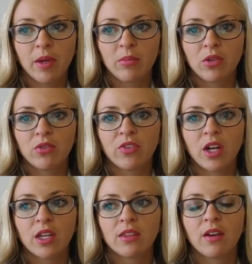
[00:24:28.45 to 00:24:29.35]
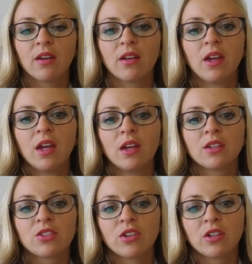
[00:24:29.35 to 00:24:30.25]
Maybe you find that a
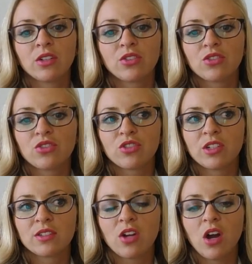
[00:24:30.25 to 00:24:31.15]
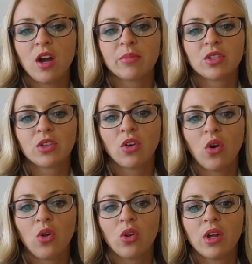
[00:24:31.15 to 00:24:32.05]
certain industry is not up to
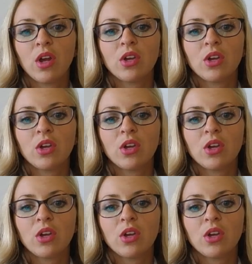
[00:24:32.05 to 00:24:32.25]
goal.